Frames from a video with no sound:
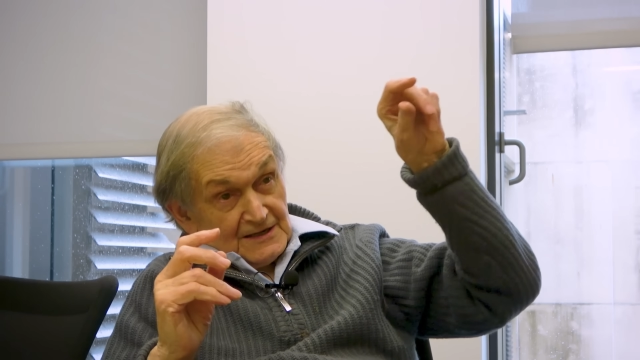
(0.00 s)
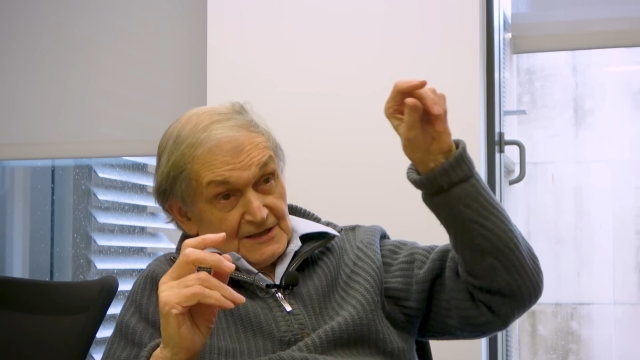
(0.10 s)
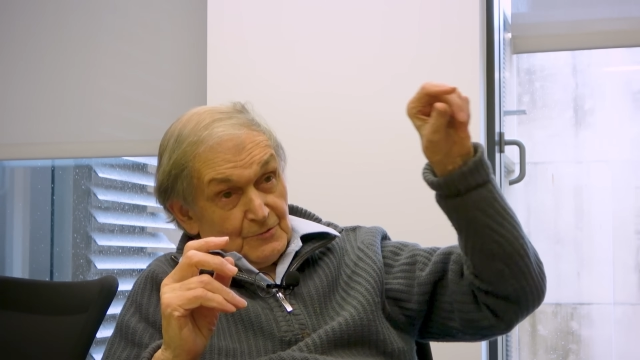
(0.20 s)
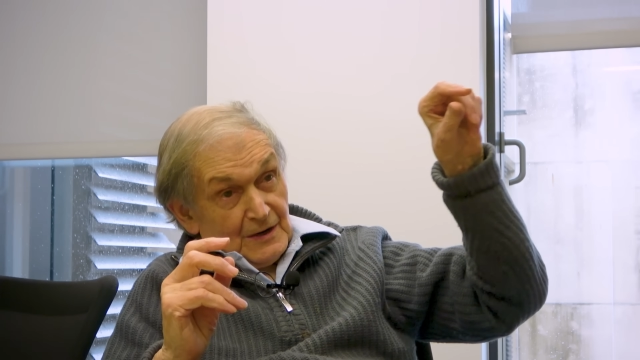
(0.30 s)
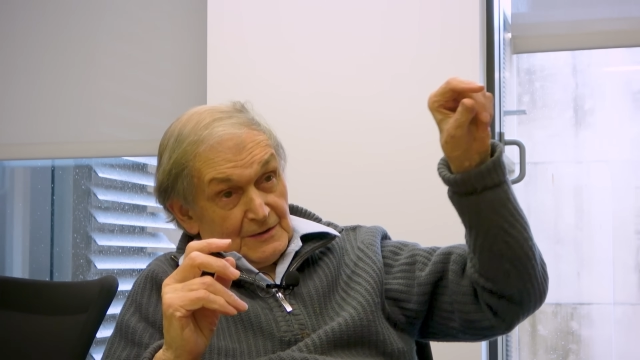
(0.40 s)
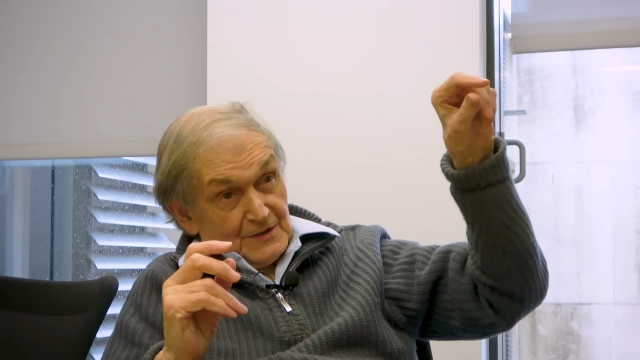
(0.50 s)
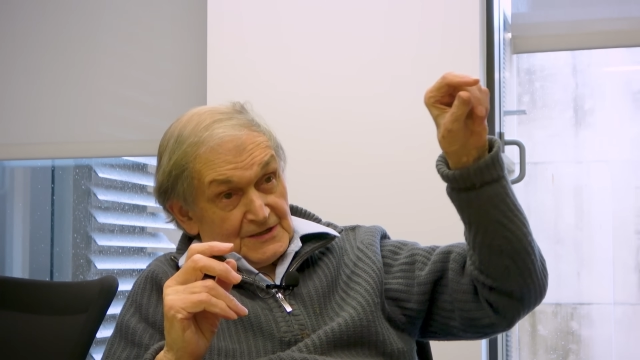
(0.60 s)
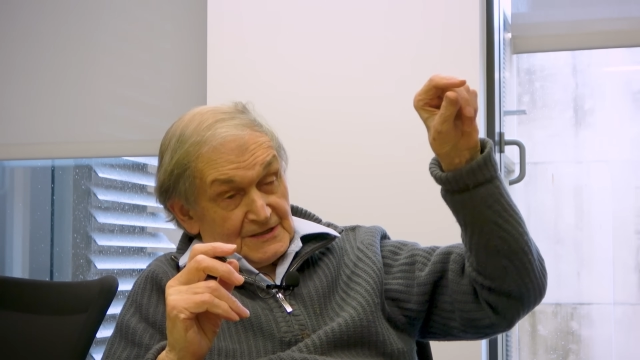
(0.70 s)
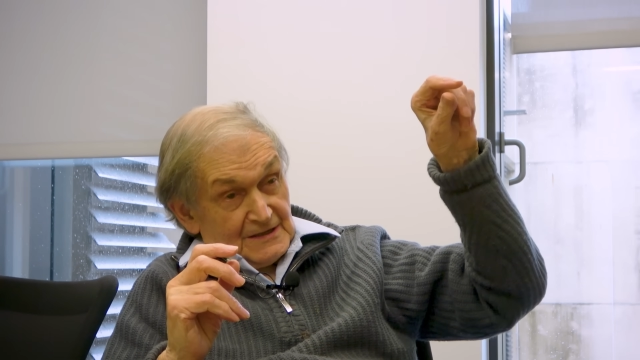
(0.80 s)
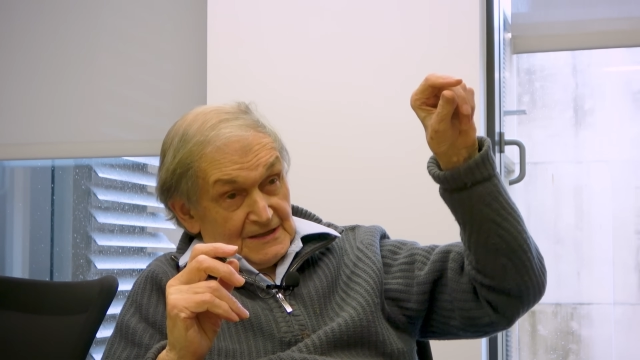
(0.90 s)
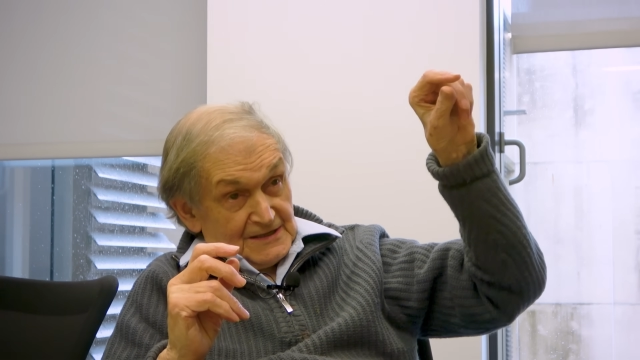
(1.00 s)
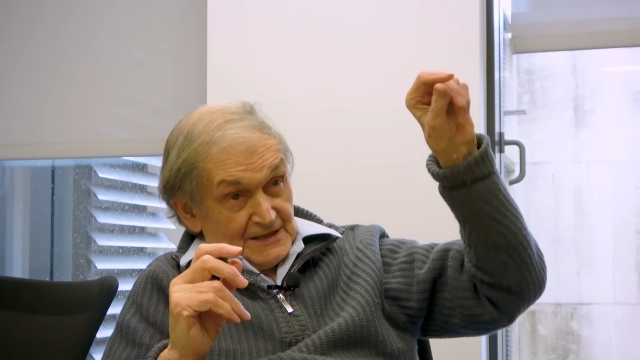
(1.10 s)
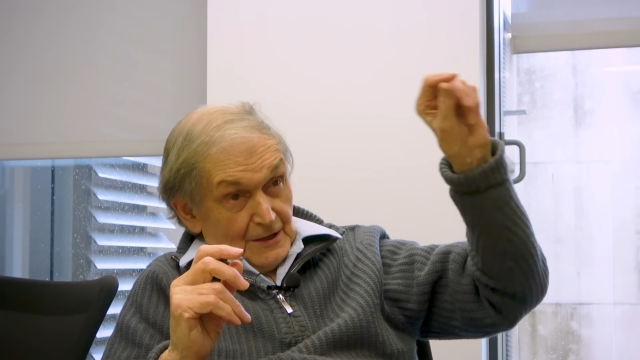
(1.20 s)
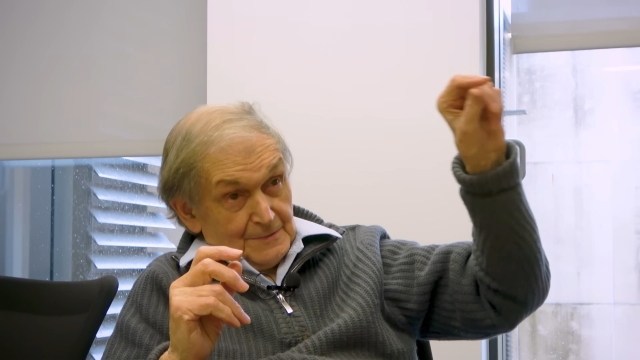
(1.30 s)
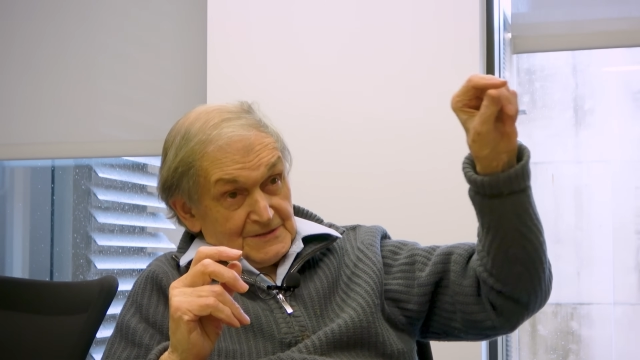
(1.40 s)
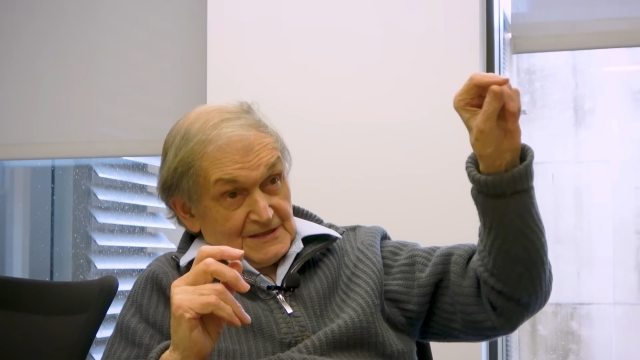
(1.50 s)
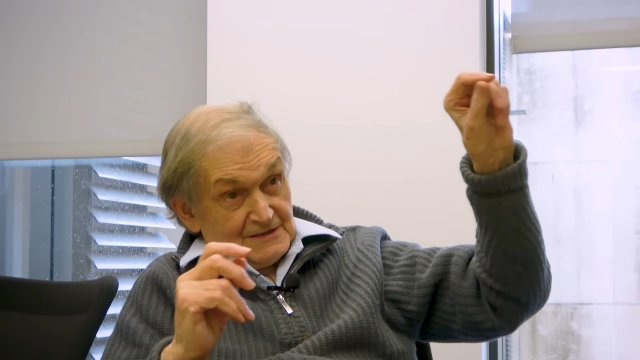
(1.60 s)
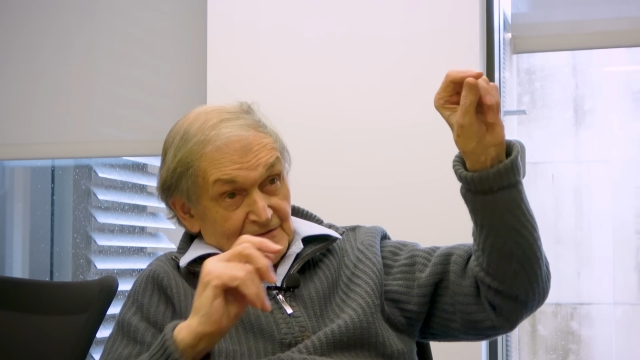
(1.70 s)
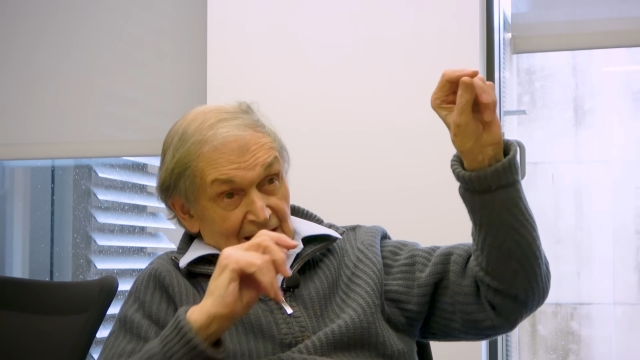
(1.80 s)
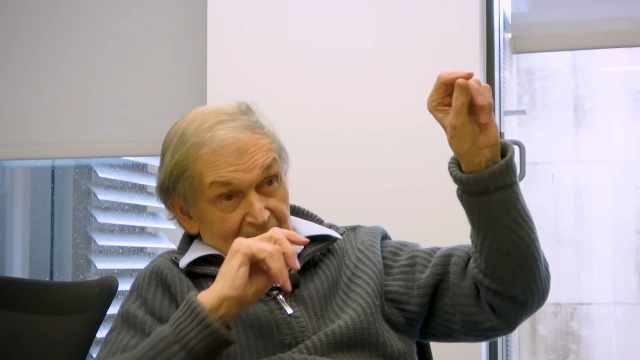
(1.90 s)
into the one which is the
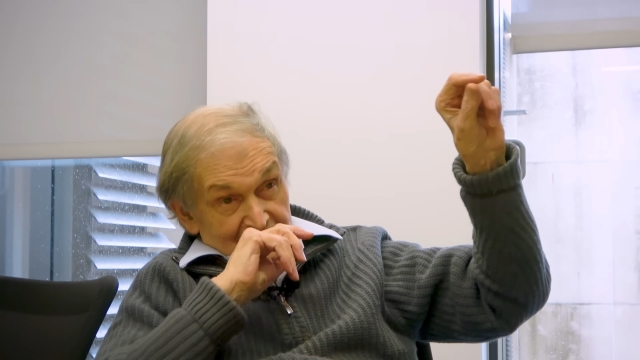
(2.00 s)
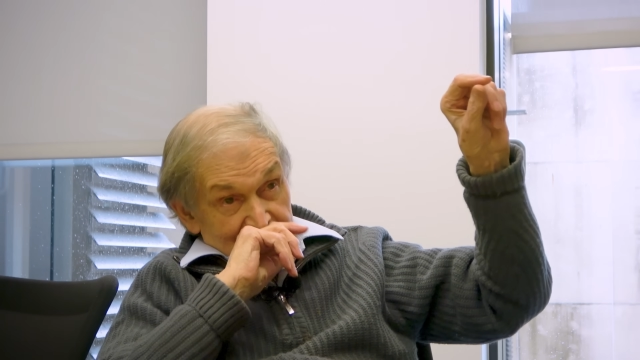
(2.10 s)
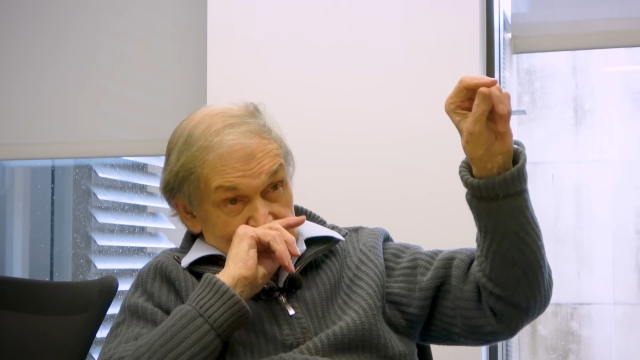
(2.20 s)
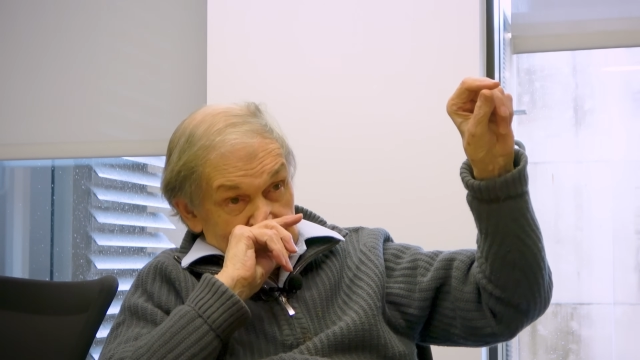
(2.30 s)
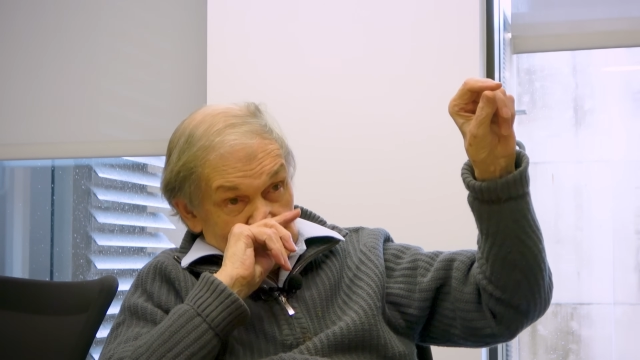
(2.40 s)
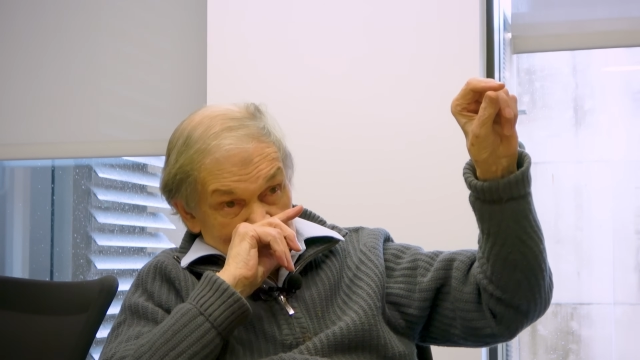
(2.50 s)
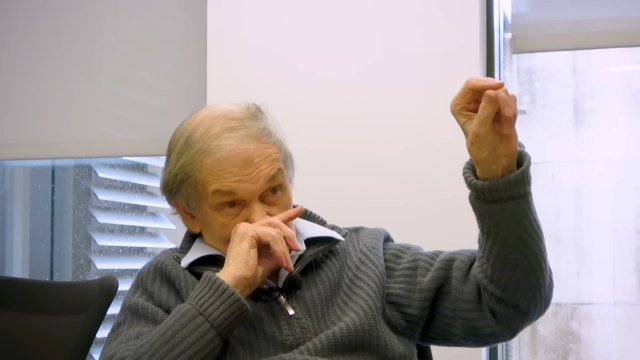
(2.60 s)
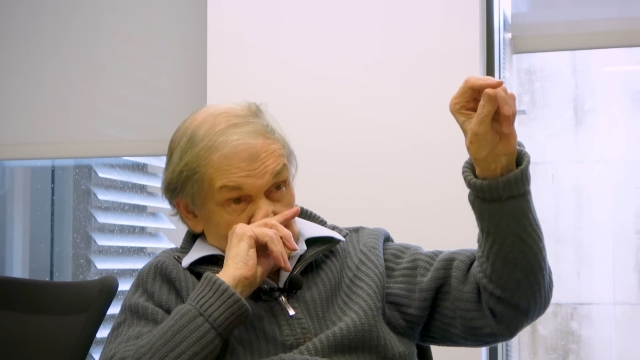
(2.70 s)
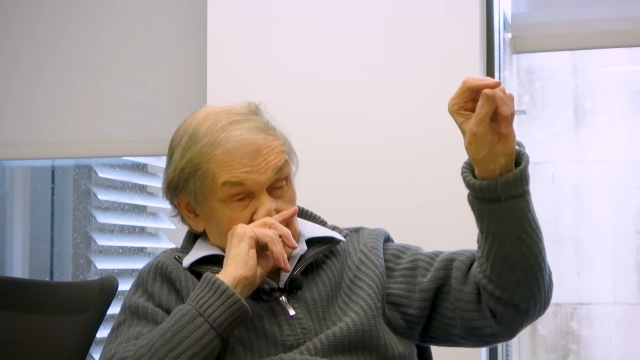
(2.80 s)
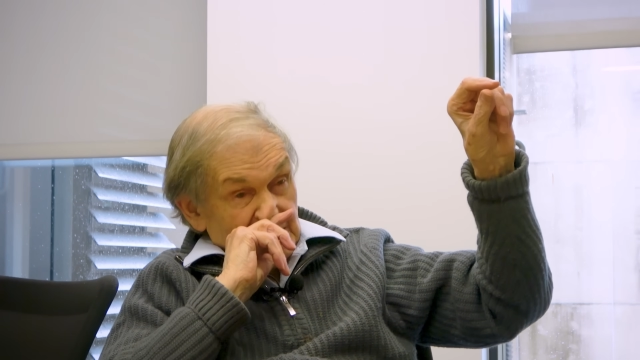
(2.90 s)
opposite of Alice's state.